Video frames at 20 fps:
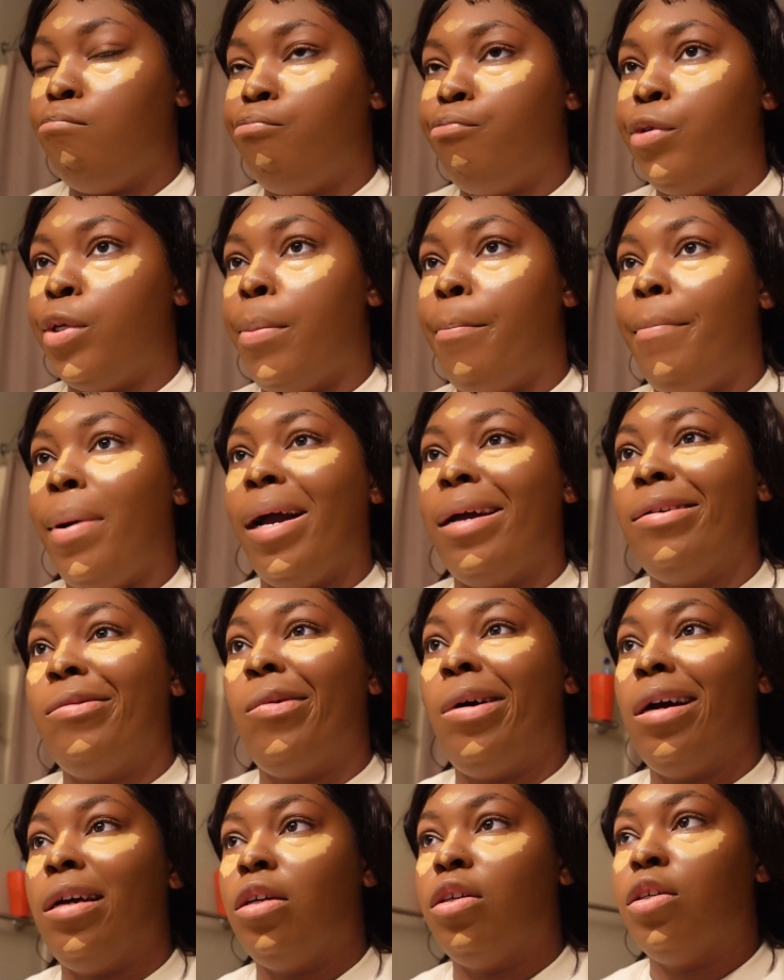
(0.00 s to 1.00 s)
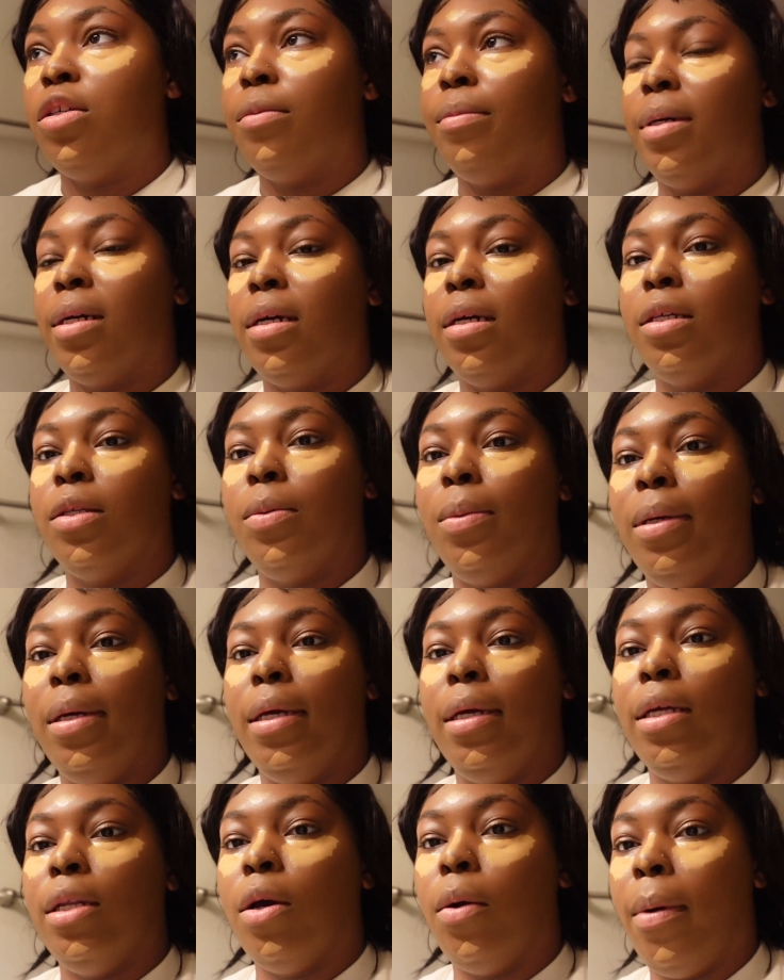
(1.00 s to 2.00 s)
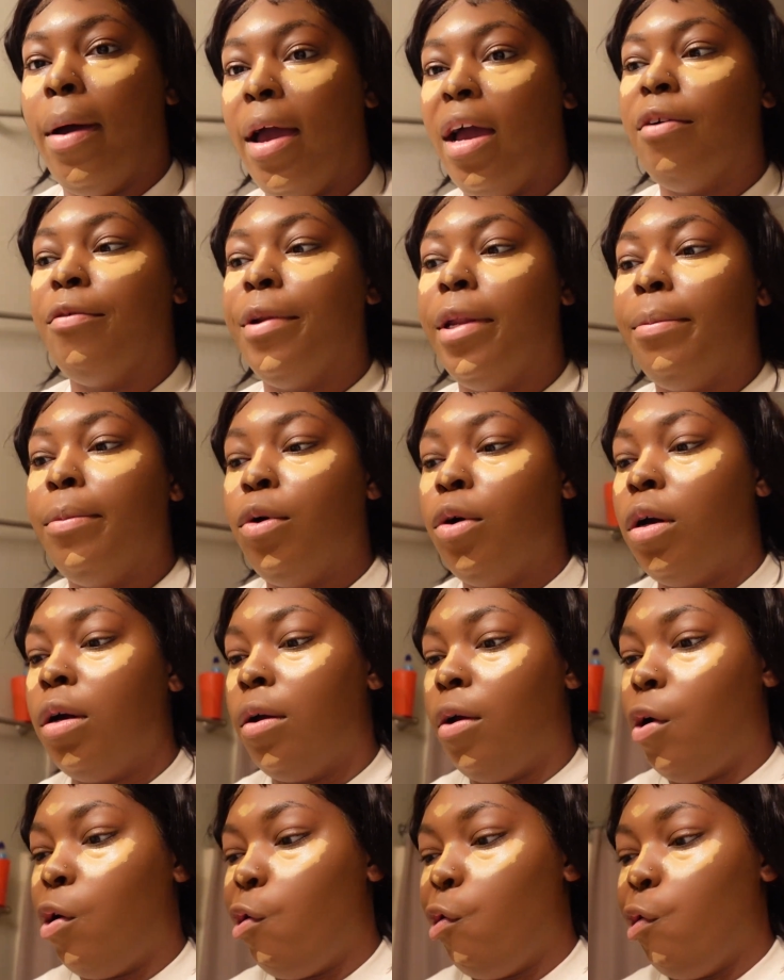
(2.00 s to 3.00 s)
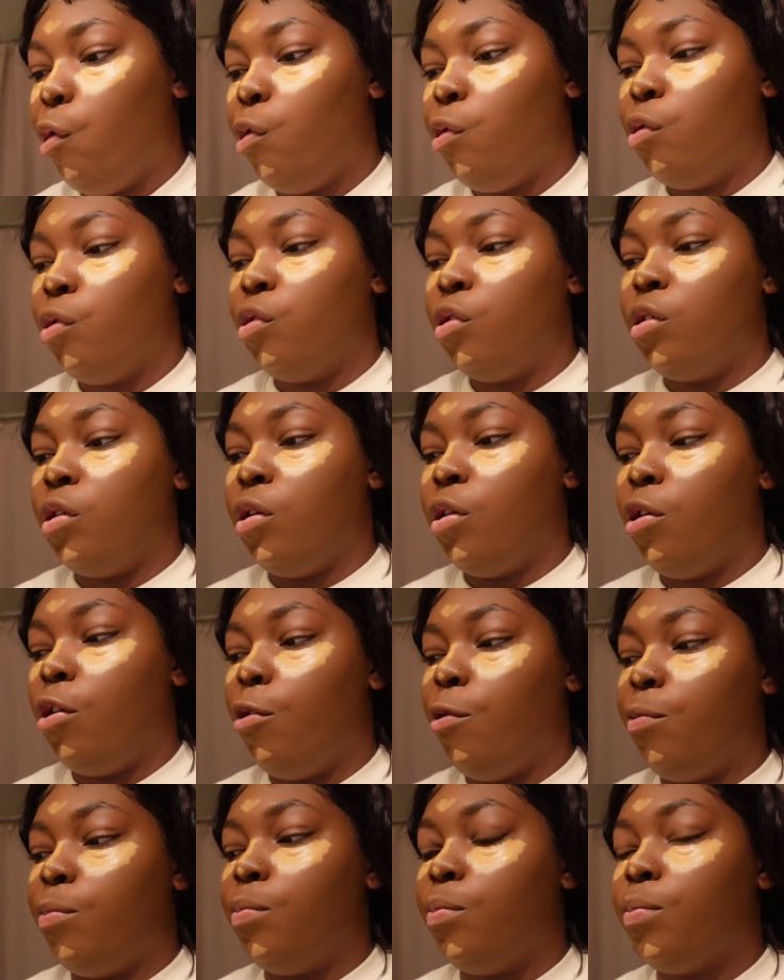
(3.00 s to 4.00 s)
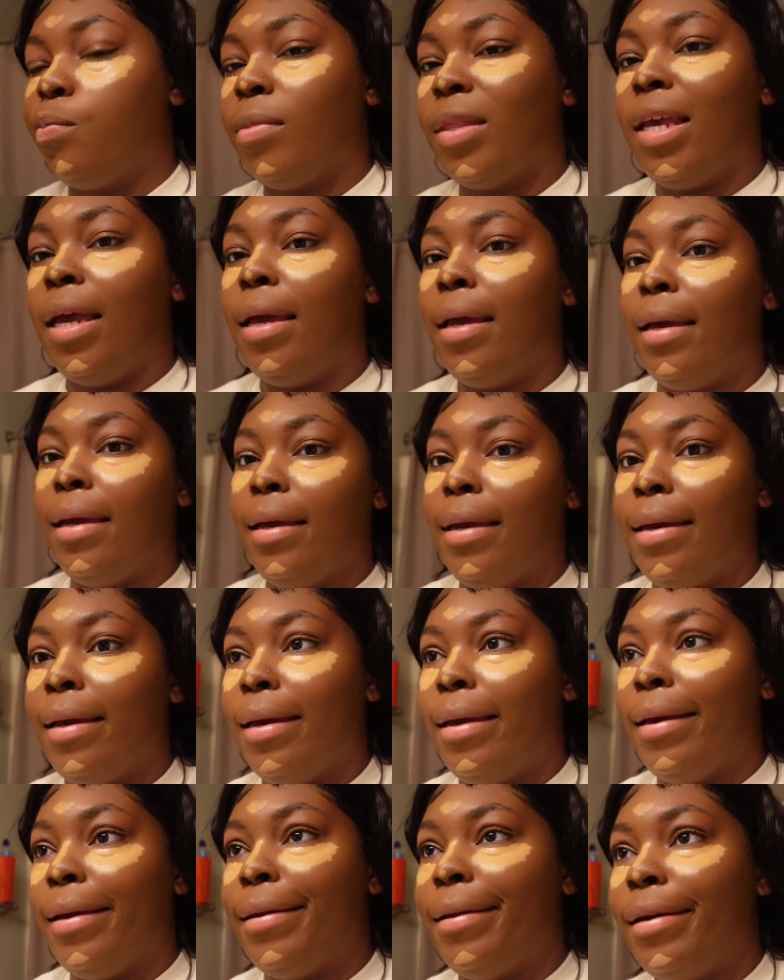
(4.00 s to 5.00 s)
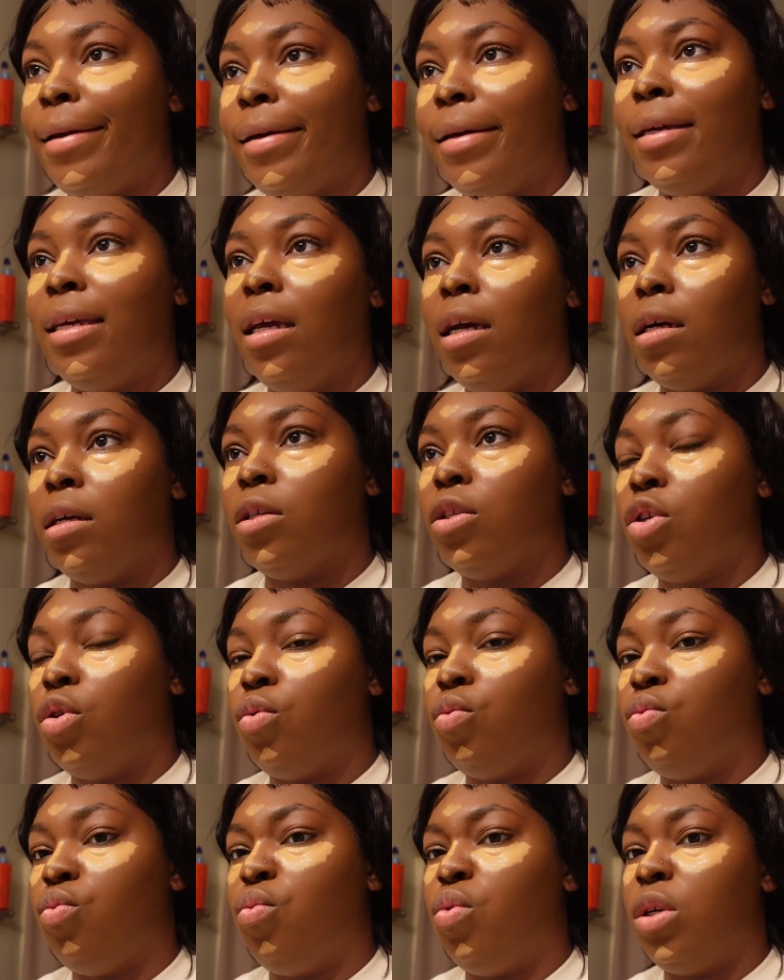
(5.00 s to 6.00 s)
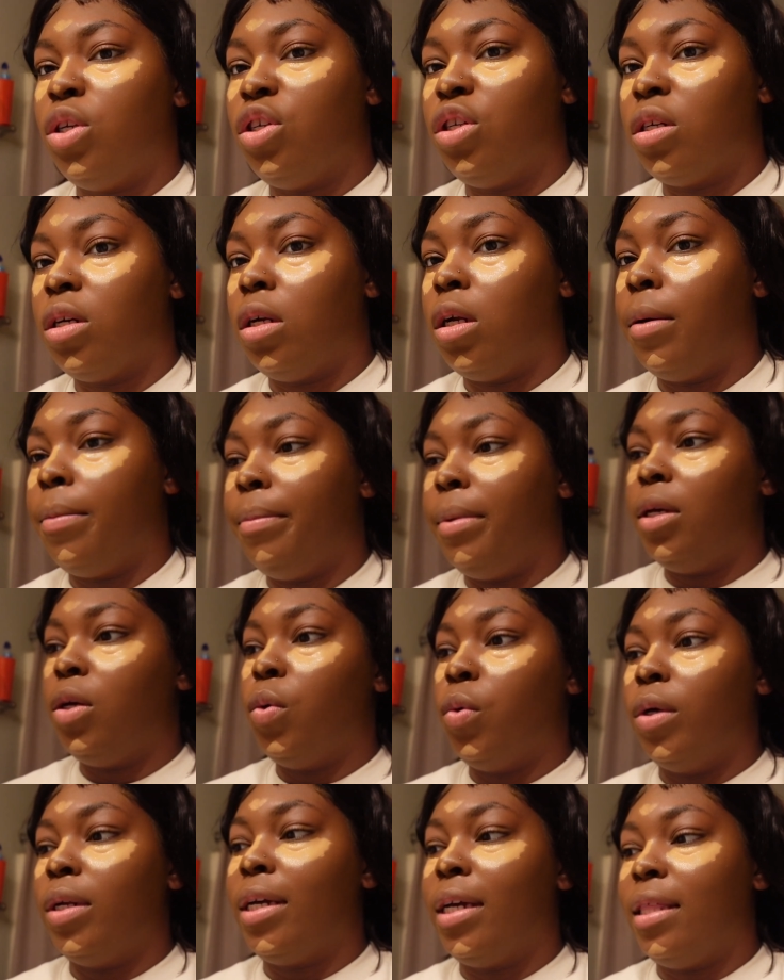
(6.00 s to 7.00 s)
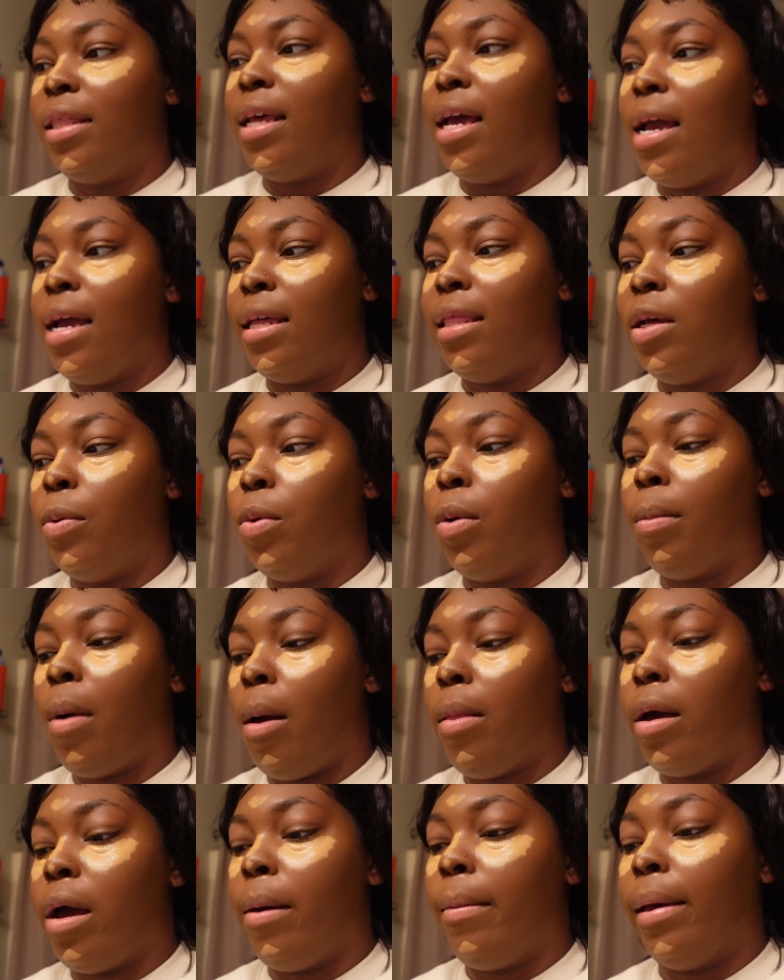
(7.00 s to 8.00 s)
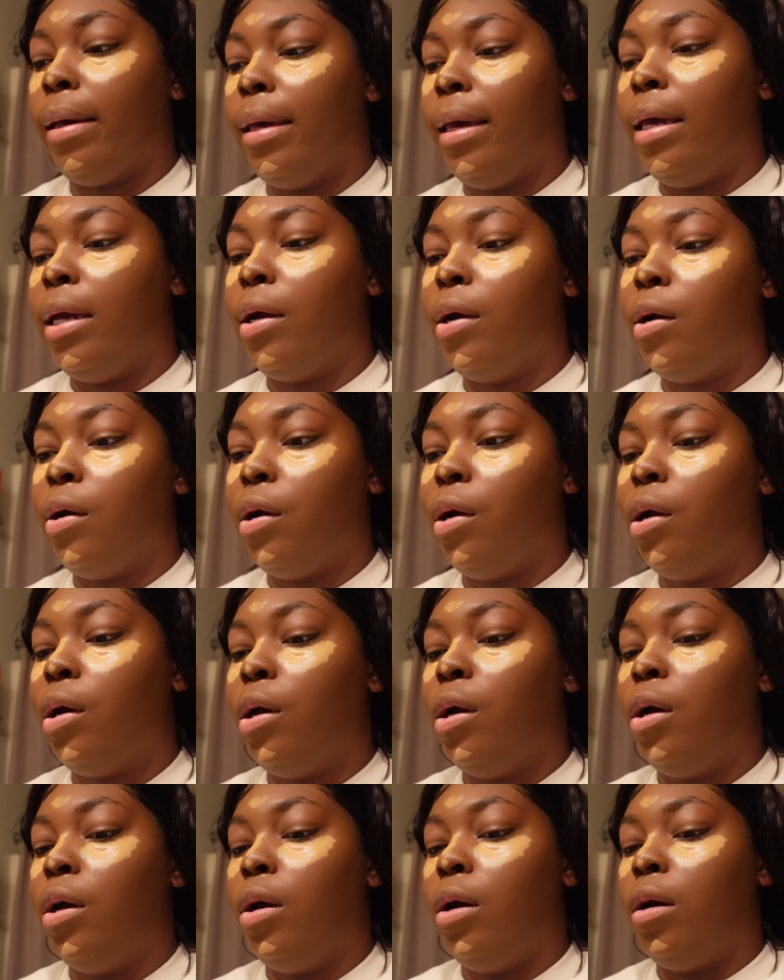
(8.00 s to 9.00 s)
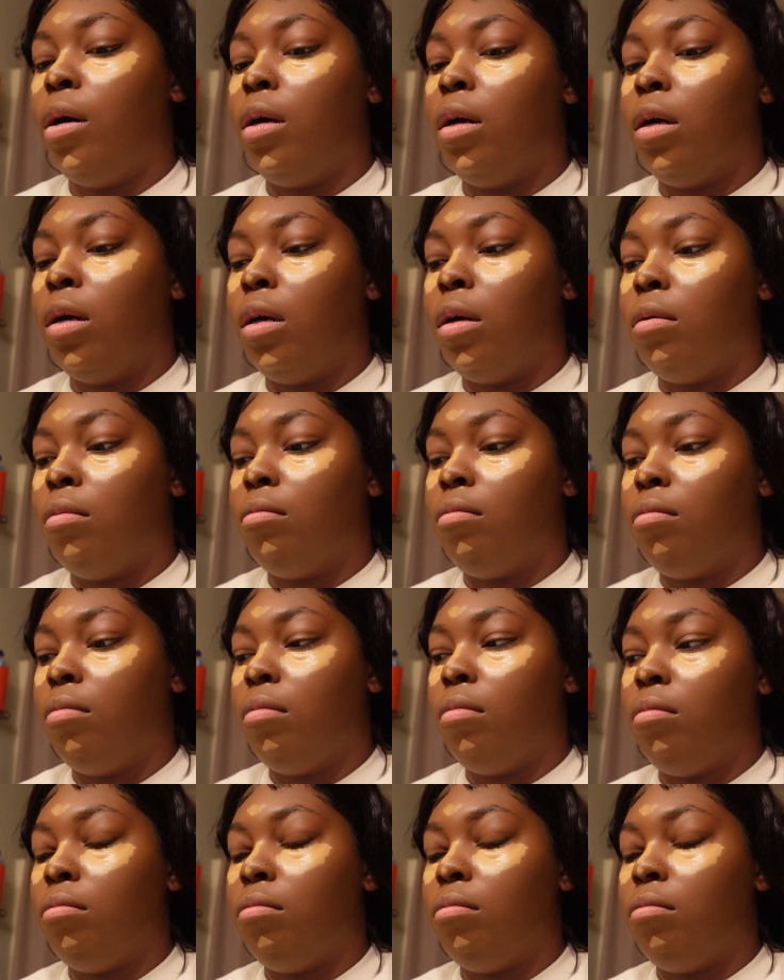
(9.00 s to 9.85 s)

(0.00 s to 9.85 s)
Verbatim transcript: some body wash because we don't have any more. Um, and yeah, so we're just gonna be going to get that and then we'll probably come back here um,